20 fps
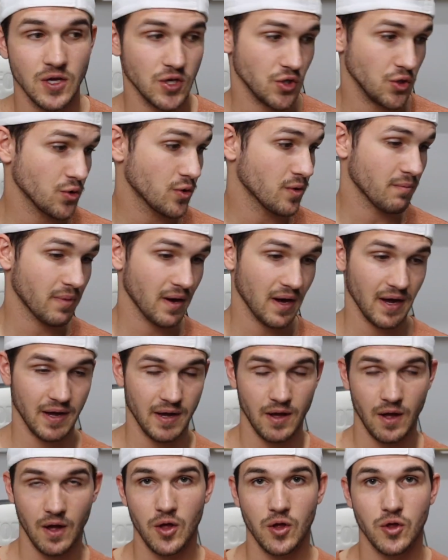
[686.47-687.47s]
you can buy
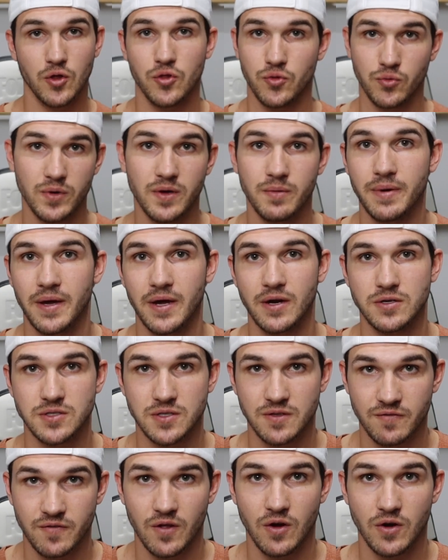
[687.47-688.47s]
3 pairs
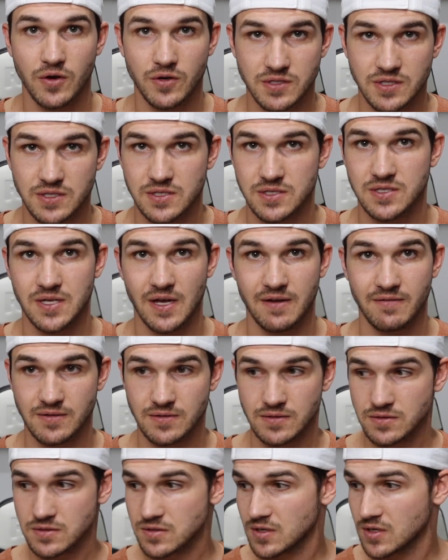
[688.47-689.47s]
of the Arctis
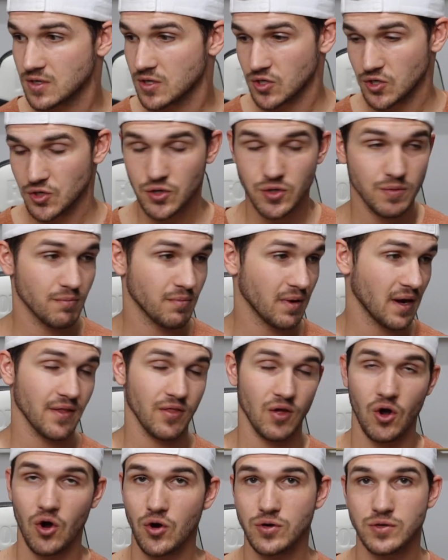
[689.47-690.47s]
7s, you can buy the
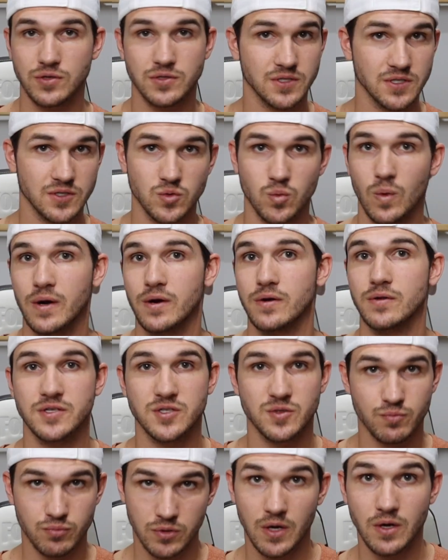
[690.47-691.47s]
Arctis Wireless
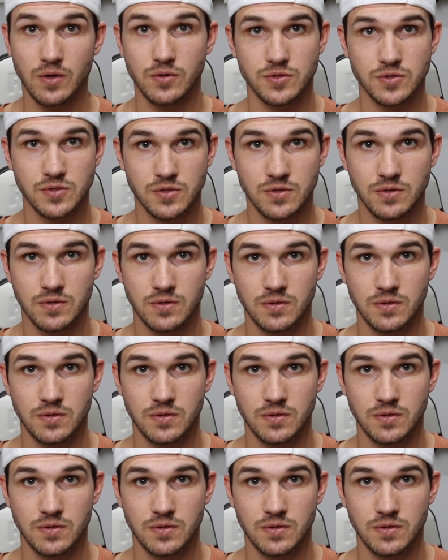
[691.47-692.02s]
Pros,